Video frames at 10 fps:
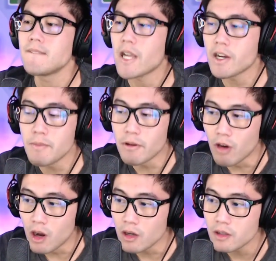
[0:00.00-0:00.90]
I could be
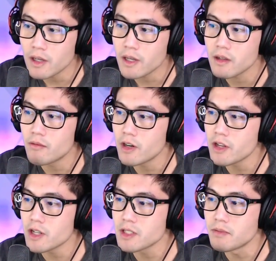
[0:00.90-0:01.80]
wrong. What are
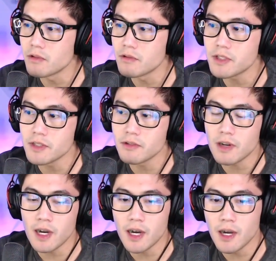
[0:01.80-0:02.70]
your thoughts on
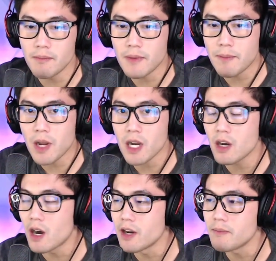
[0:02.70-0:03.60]
Boruto? Um, I'm not
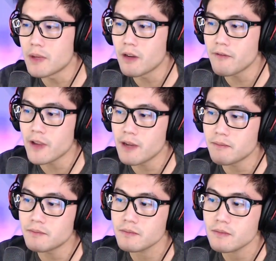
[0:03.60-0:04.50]
caught up enough yet.
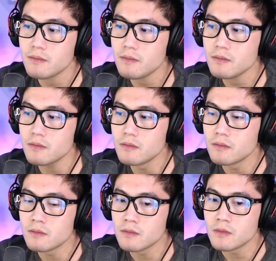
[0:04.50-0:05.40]

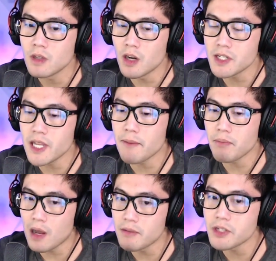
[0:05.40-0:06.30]
Honestly, I
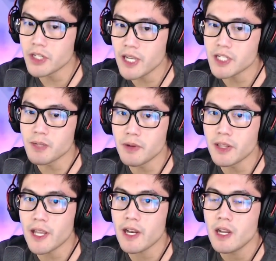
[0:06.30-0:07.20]
probably should catch up
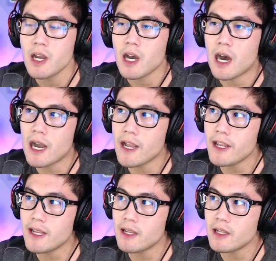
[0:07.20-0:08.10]
on that.
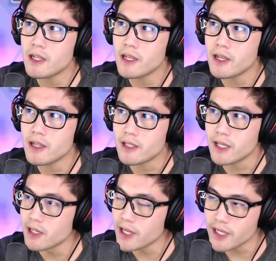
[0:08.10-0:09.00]
I
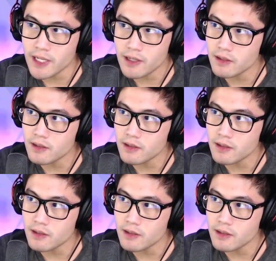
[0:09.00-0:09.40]
didn't like it,